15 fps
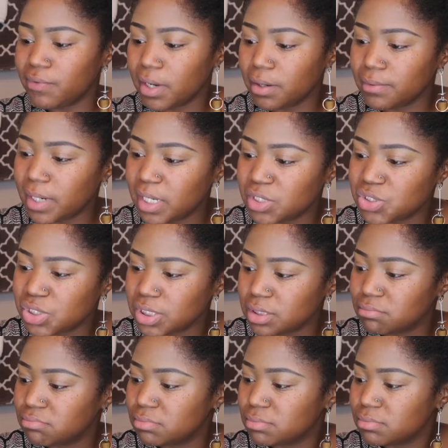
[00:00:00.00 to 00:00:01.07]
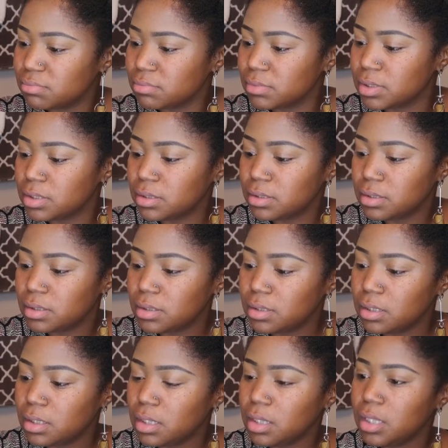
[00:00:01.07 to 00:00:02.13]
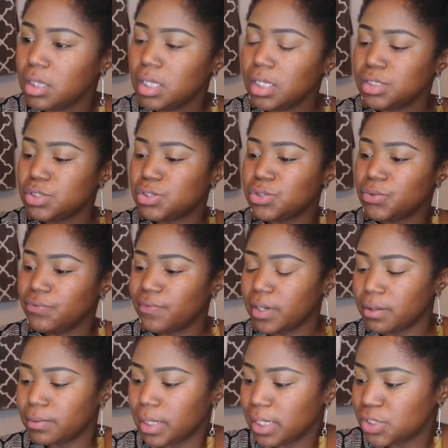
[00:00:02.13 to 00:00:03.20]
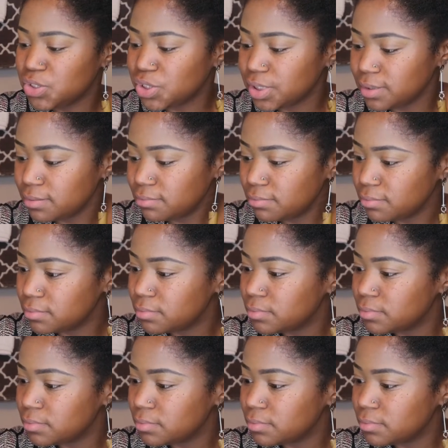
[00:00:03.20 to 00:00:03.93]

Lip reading: foundation. Let's do foundation.